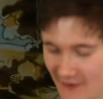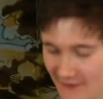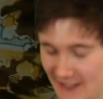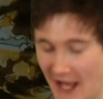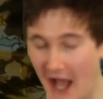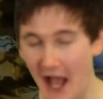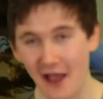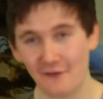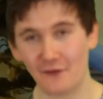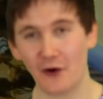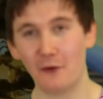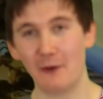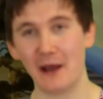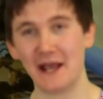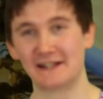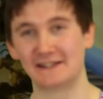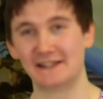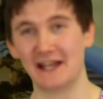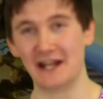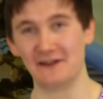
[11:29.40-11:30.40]
So I've
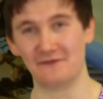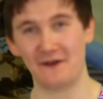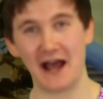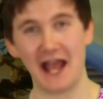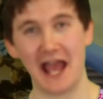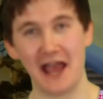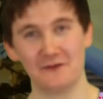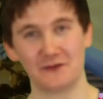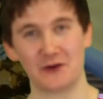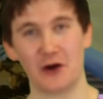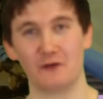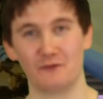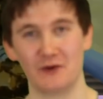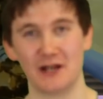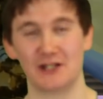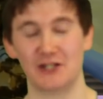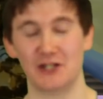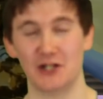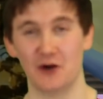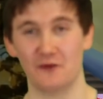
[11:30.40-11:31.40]
always said if I ever got
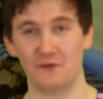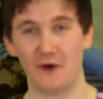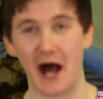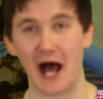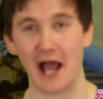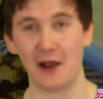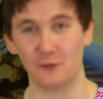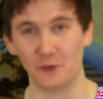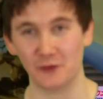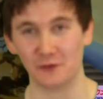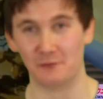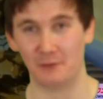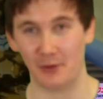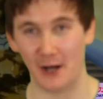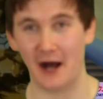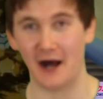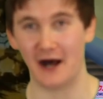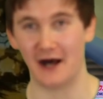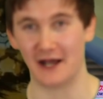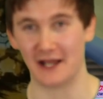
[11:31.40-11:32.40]
rich enough, I would
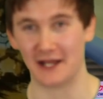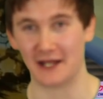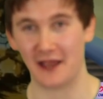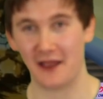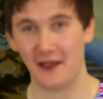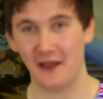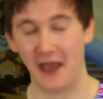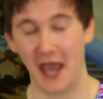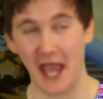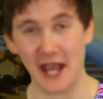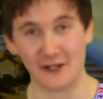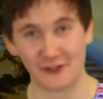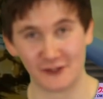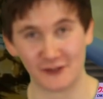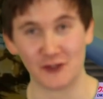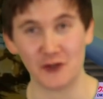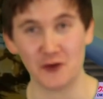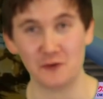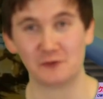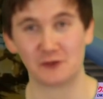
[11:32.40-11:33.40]
buy a
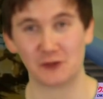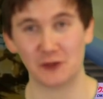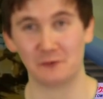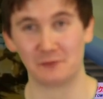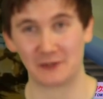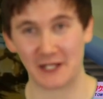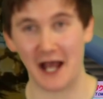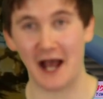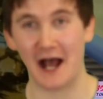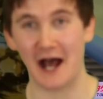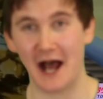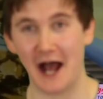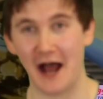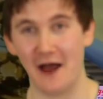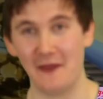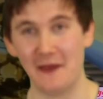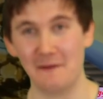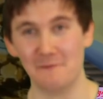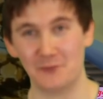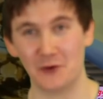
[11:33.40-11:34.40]
souped up car
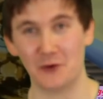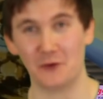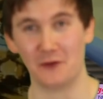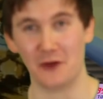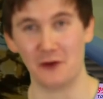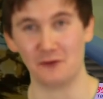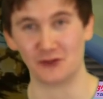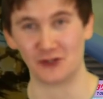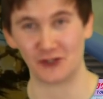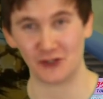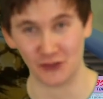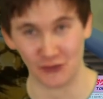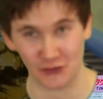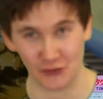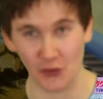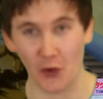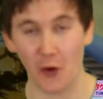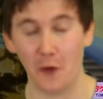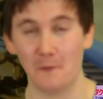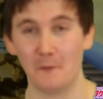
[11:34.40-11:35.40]
and then put one of those
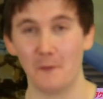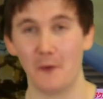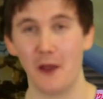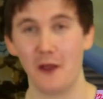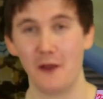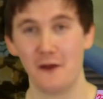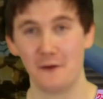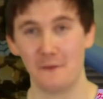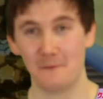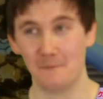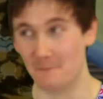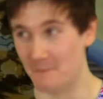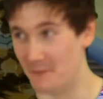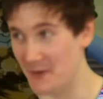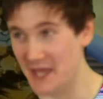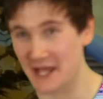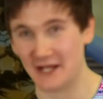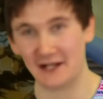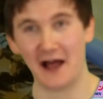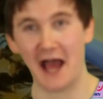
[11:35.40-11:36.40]
dumb,
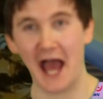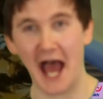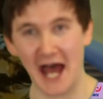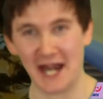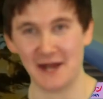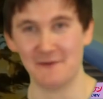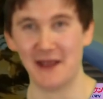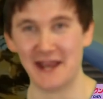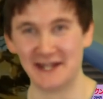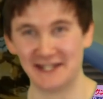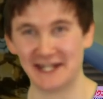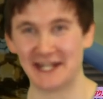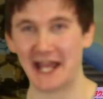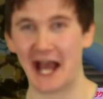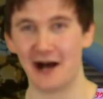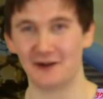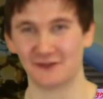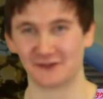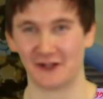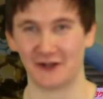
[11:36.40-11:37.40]
big anime
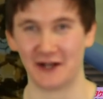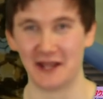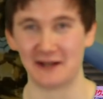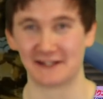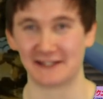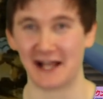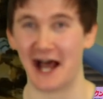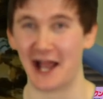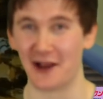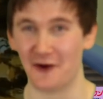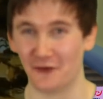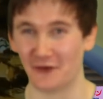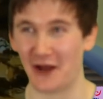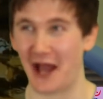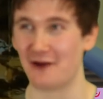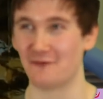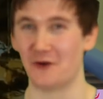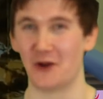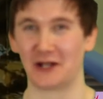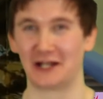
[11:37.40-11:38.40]
decals on it. Because I
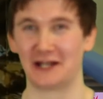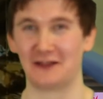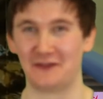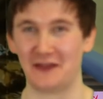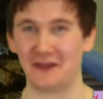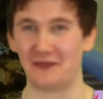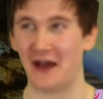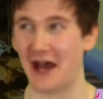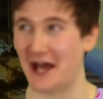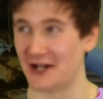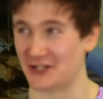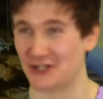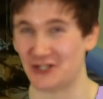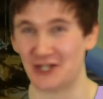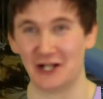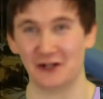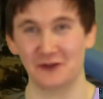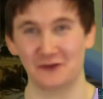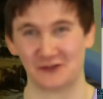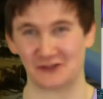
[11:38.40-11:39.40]
unironically think that
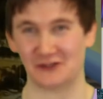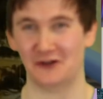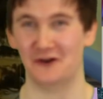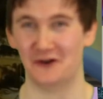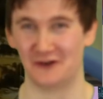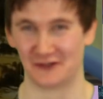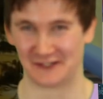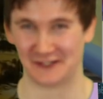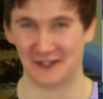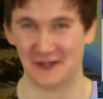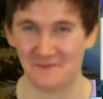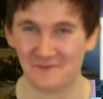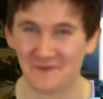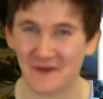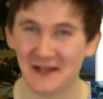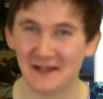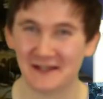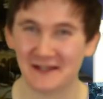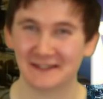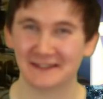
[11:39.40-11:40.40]
shit looks awesome.
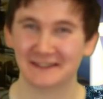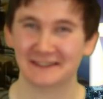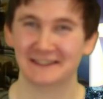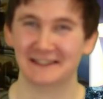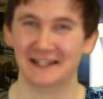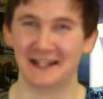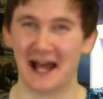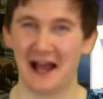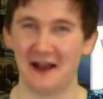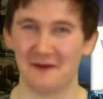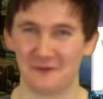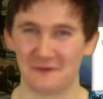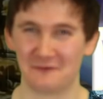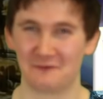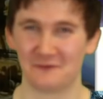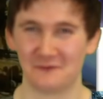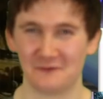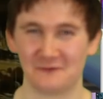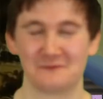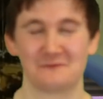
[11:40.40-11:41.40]
See, it's
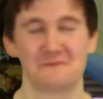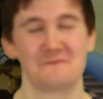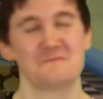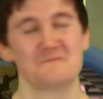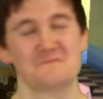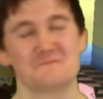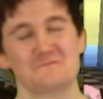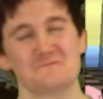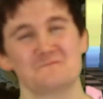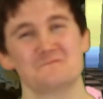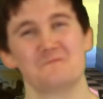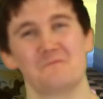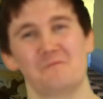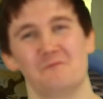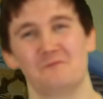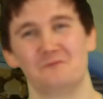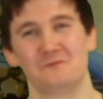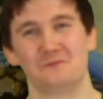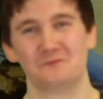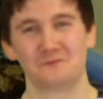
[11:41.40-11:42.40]
funny because
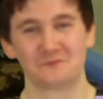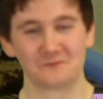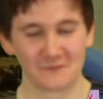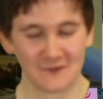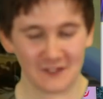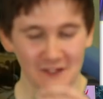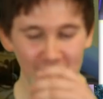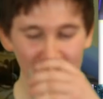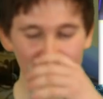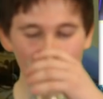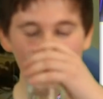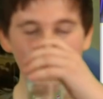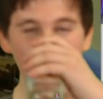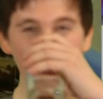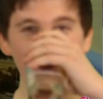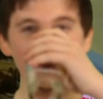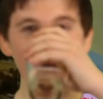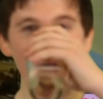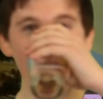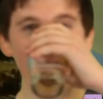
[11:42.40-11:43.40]
I played Forza
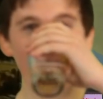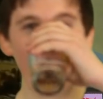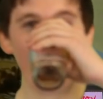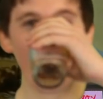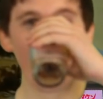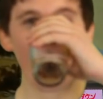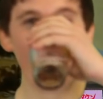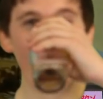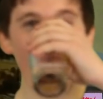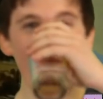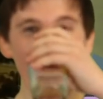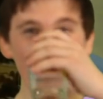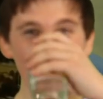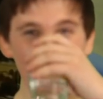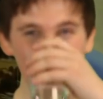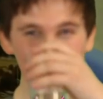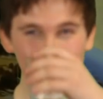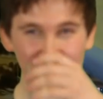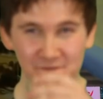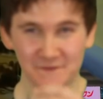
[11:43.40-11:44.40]
Horizon 4
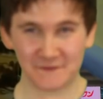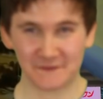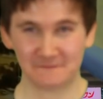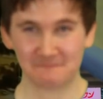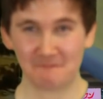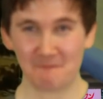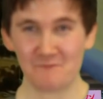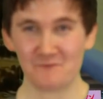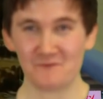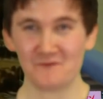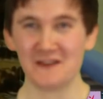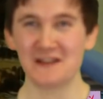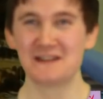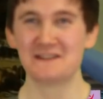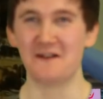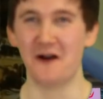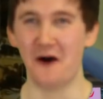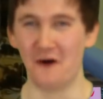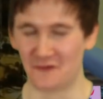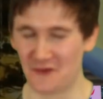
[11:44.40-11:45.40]
and you can download custom decals.